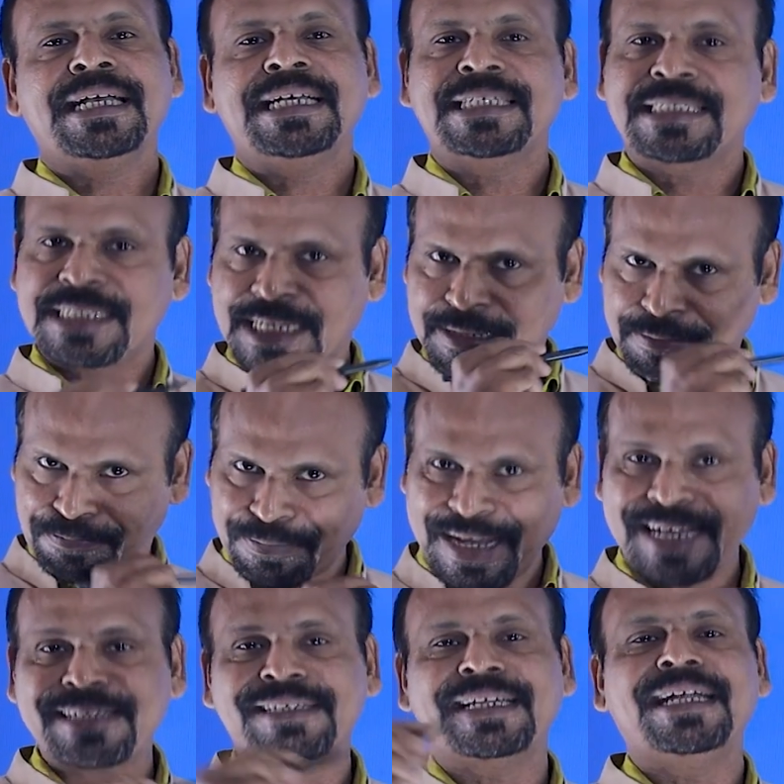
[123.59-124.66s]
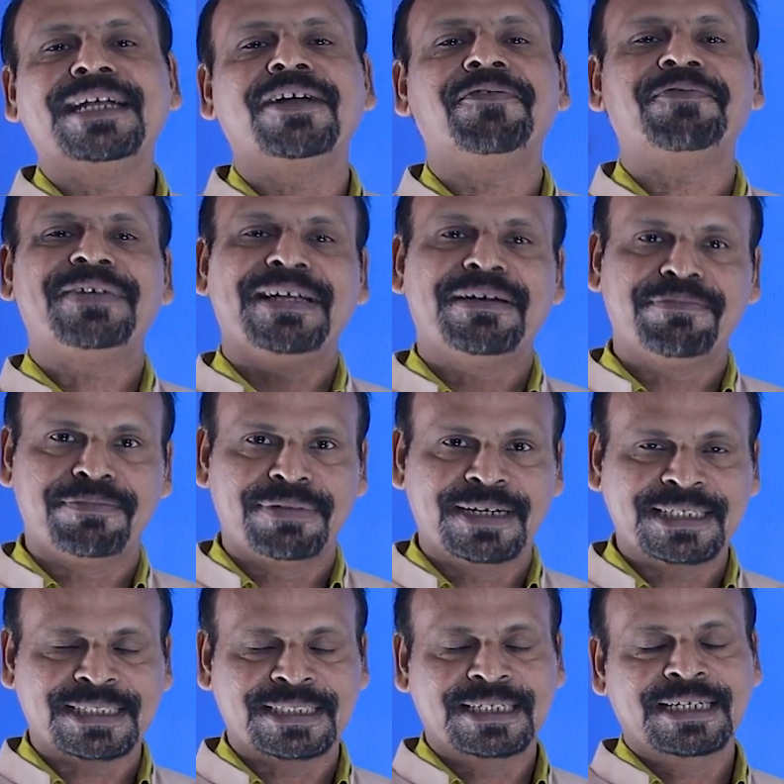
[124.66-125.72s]
is a pattern of
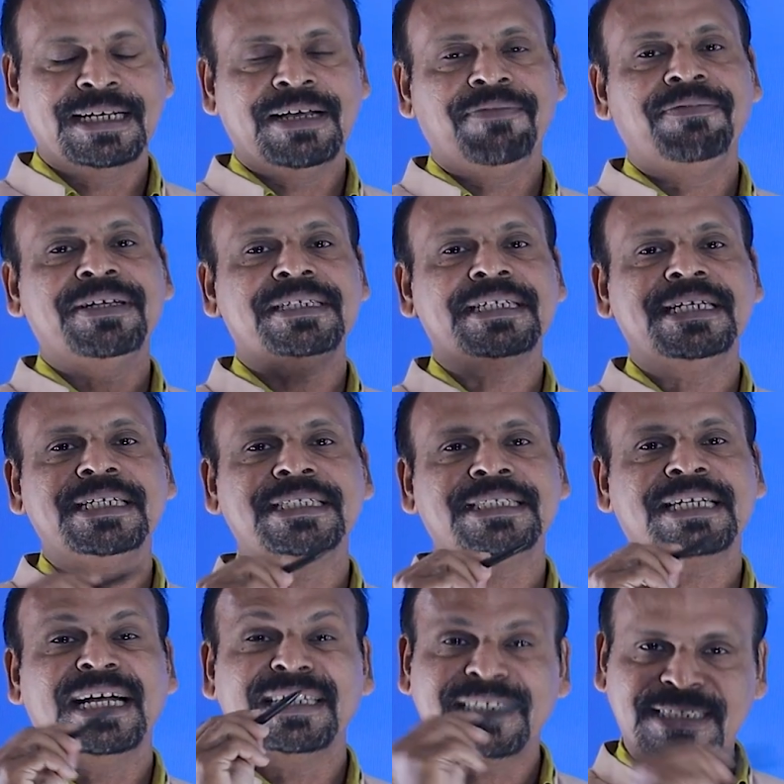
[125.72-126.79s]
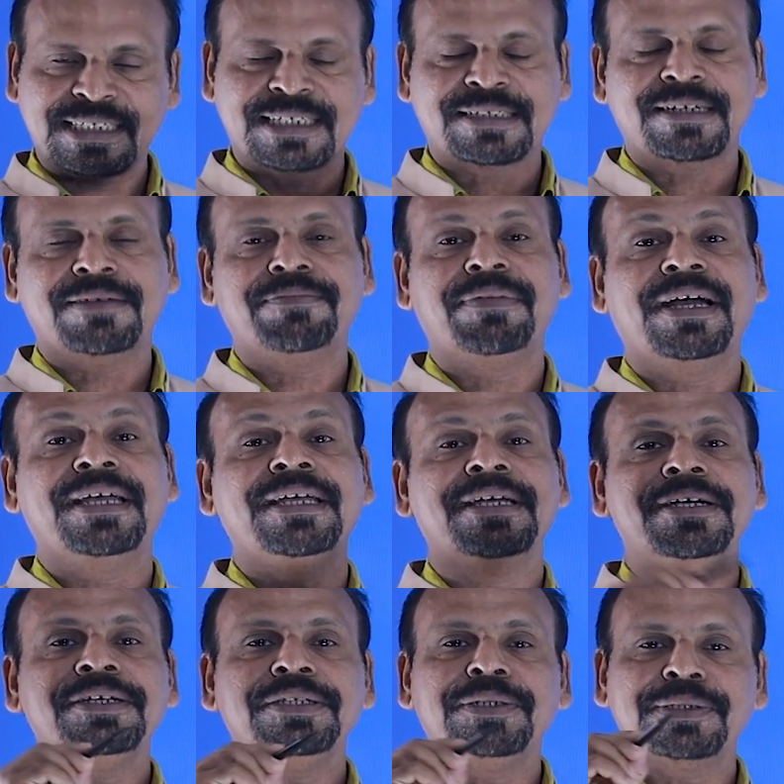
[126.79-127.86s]
numbers which is constructed by
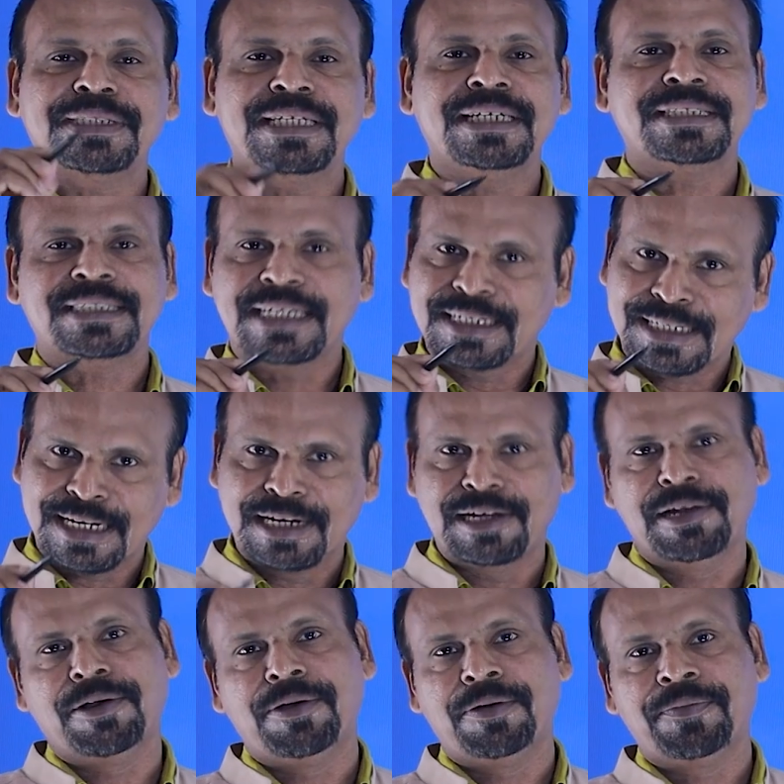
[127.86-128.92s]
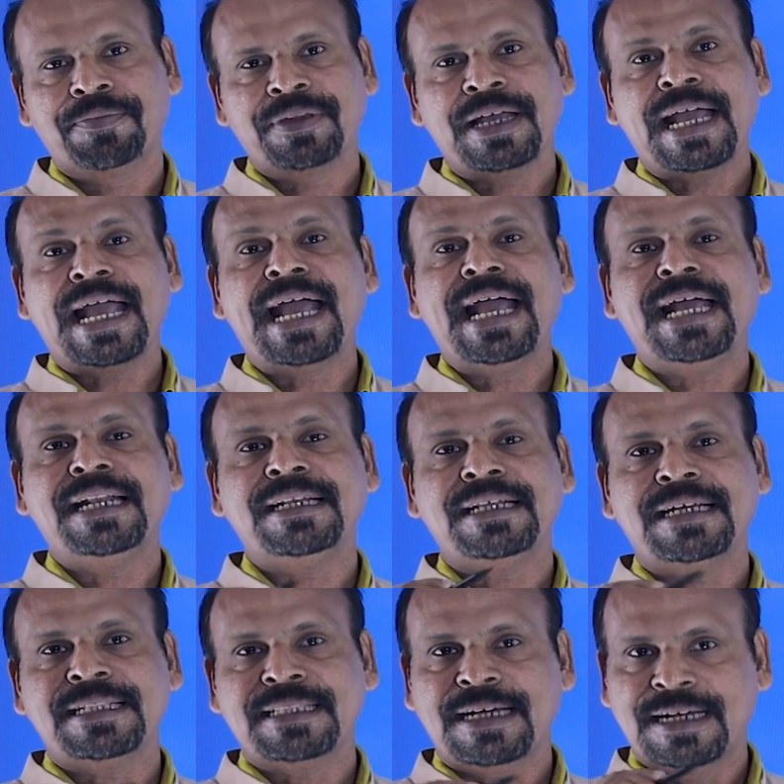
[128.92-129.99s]
using certain law, and
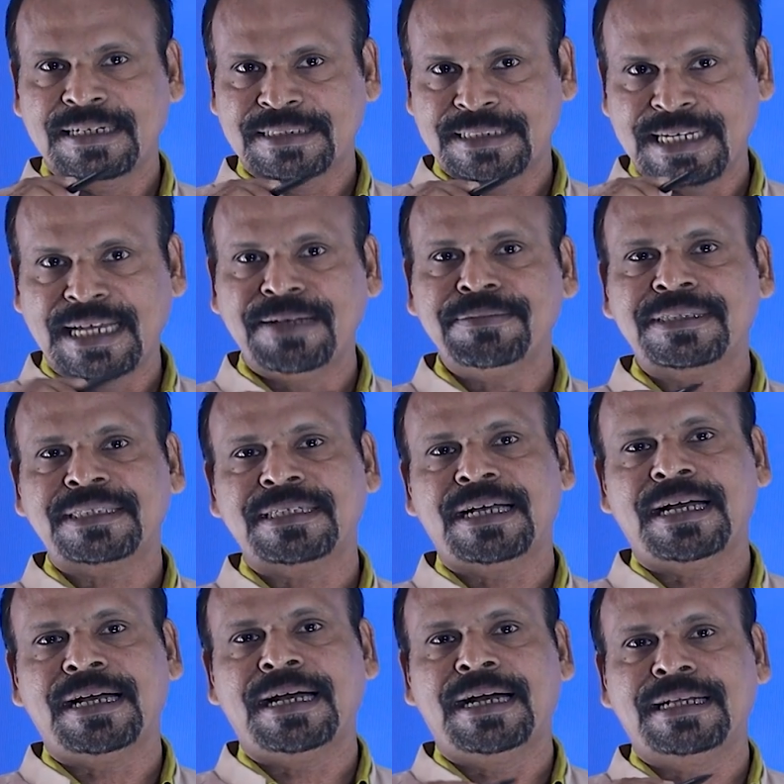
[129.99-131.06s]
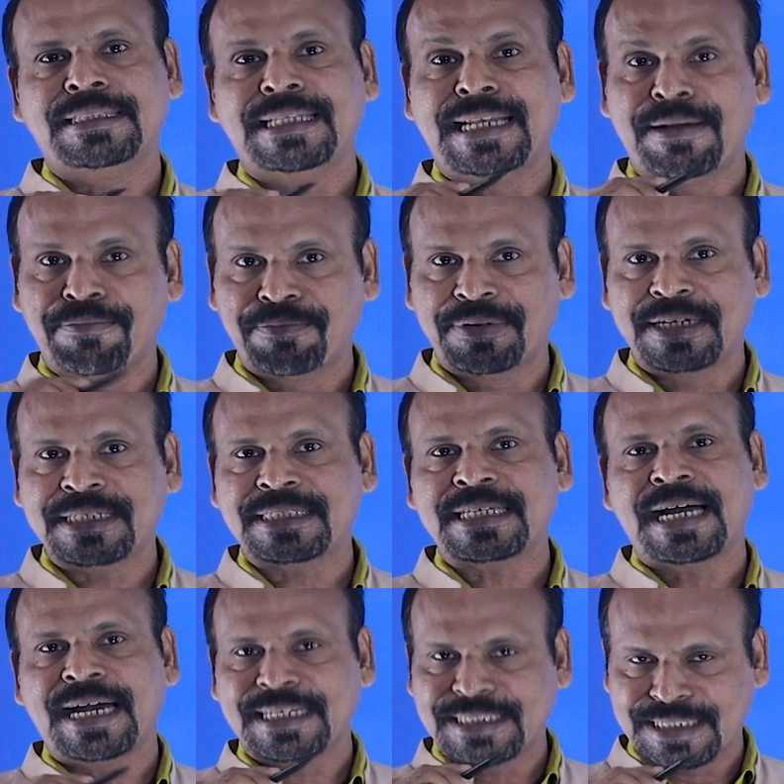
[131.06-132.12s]
the terms, the numbers
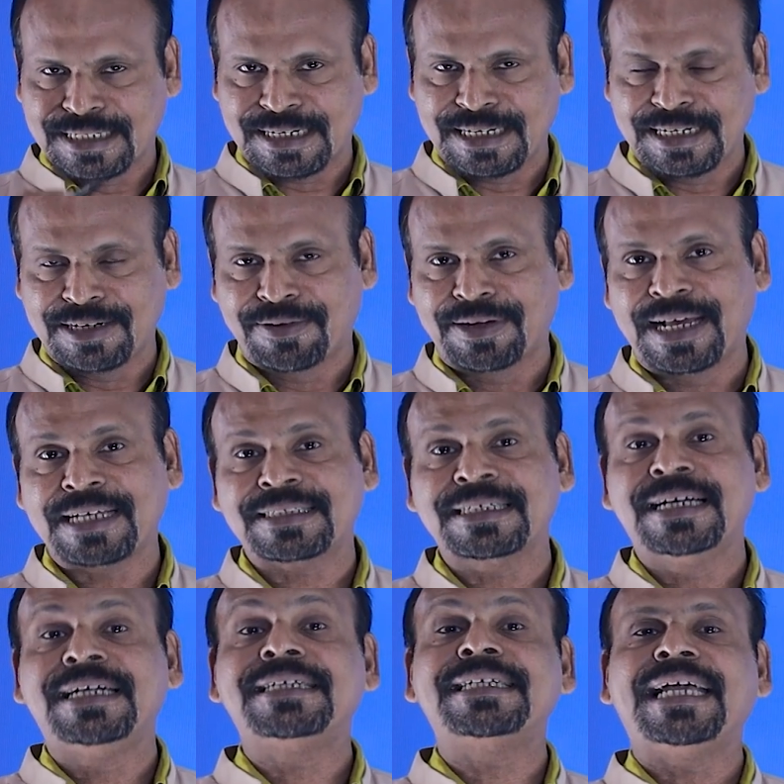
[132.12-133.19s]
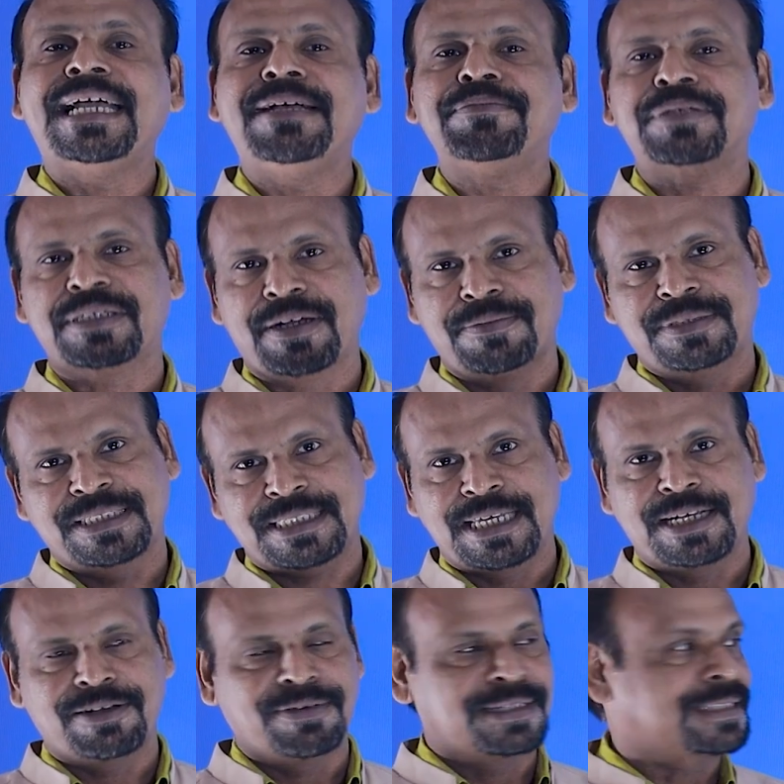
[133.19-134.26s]
are generally known as terms of the
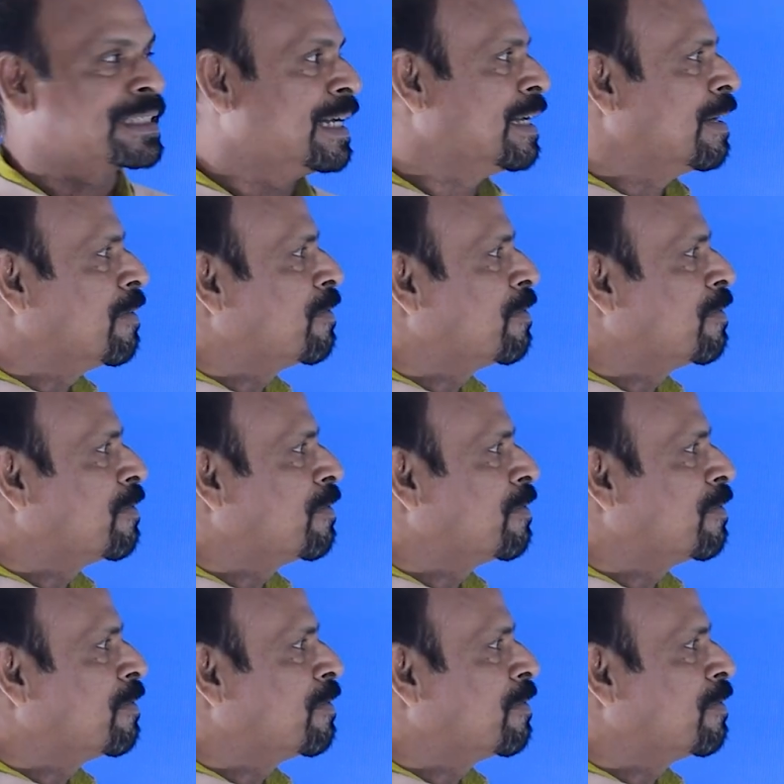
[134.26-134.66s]
sequence.